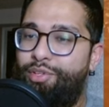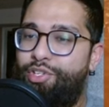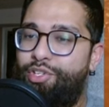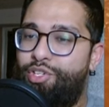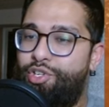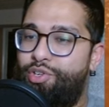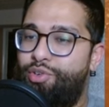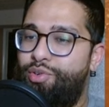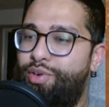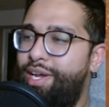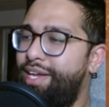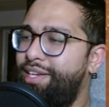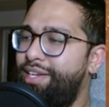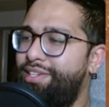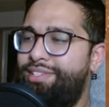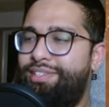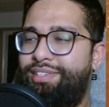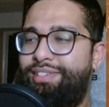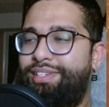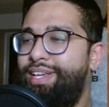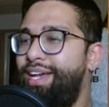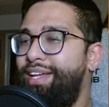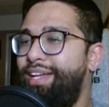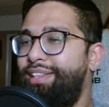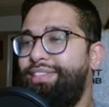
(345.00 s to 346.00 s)

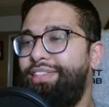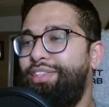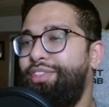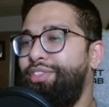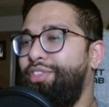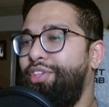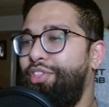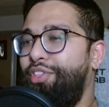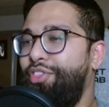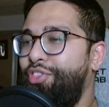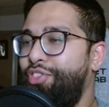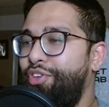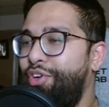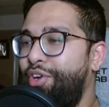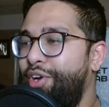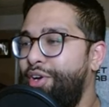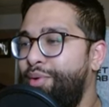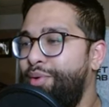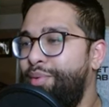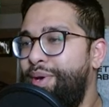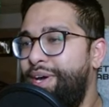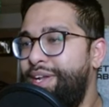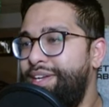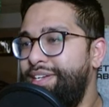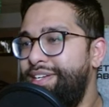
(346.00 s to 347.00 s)
trash yeah, the the third
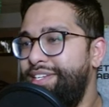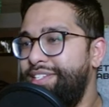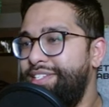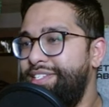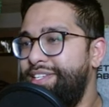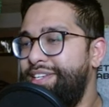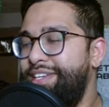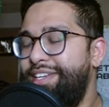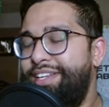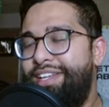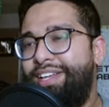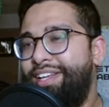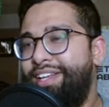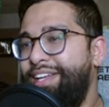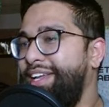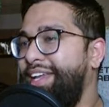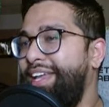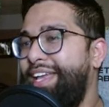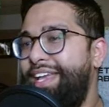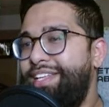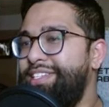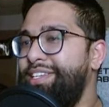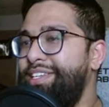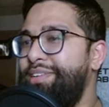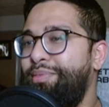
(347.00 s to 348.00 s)
one doesn't
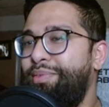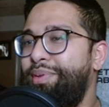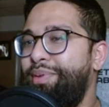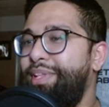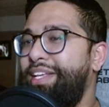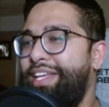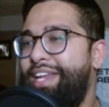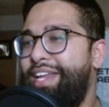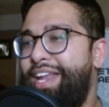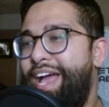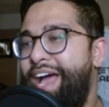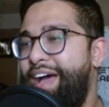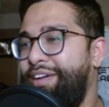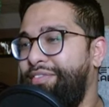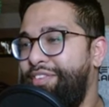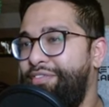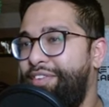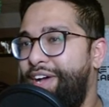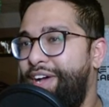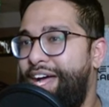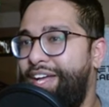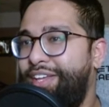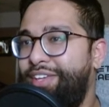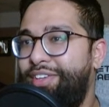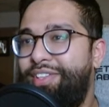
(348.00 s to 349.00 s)
isn't really going to have the
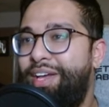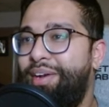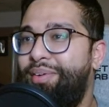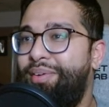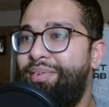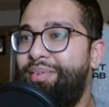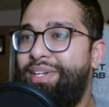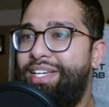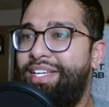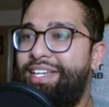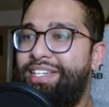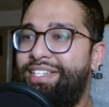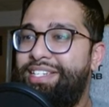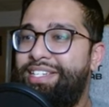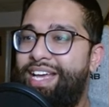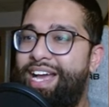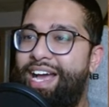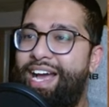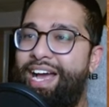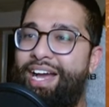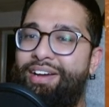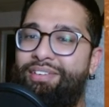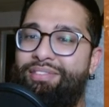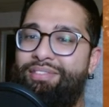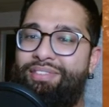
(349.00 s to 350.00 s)
value that we needed to
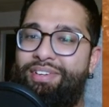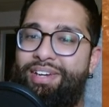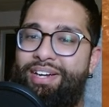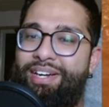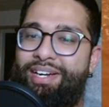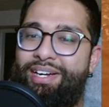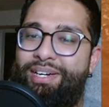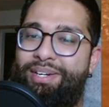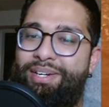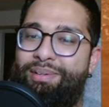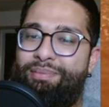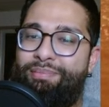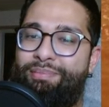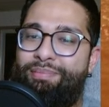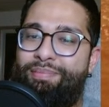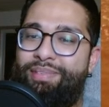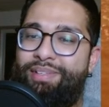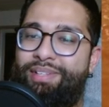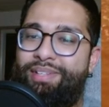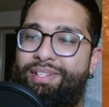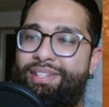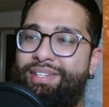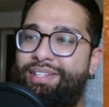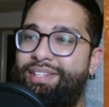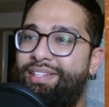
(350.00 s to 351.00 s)
have. Um
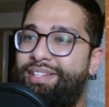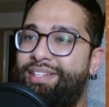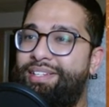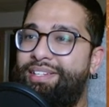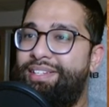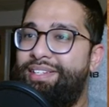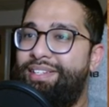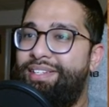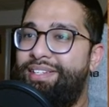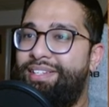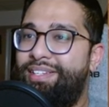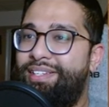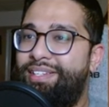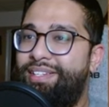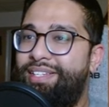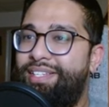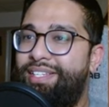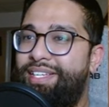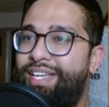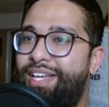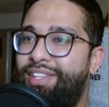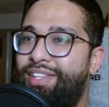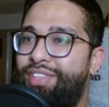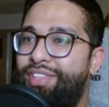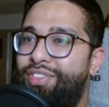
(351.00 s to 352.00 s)

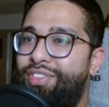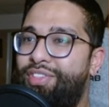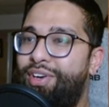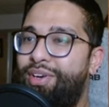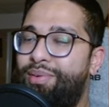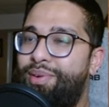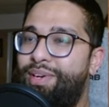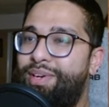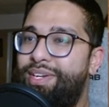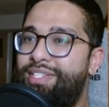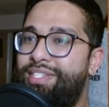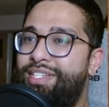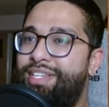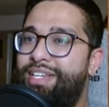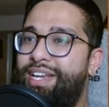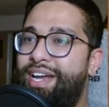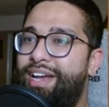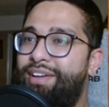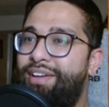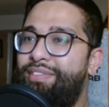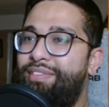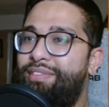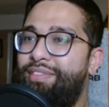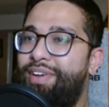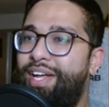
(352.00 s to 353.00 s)
yeah, the third one isn't going to
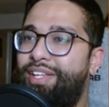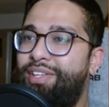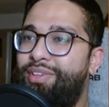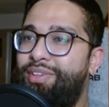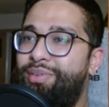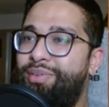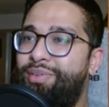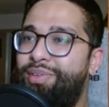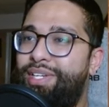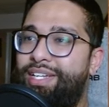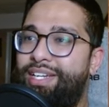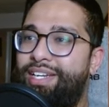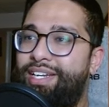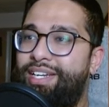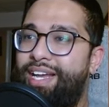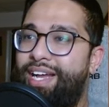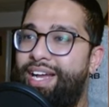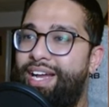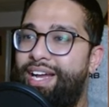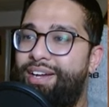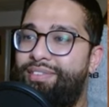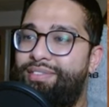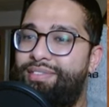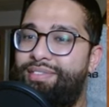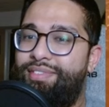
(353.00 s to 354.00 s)
have the value we needed to
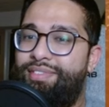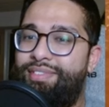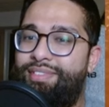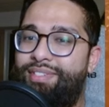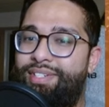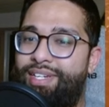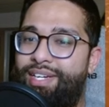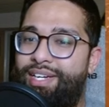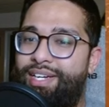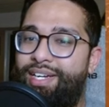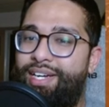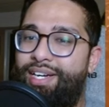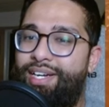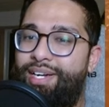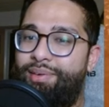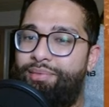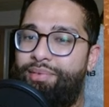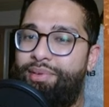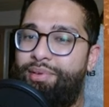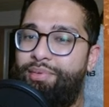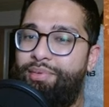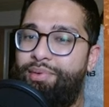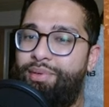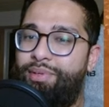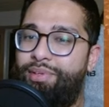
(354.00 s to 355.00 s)
have. Uh
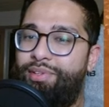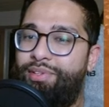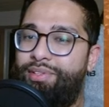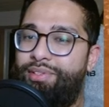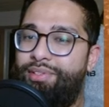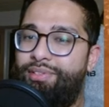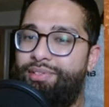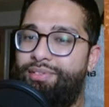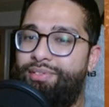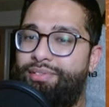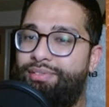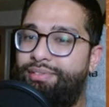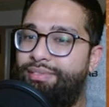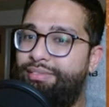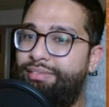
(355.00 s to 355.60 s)
we will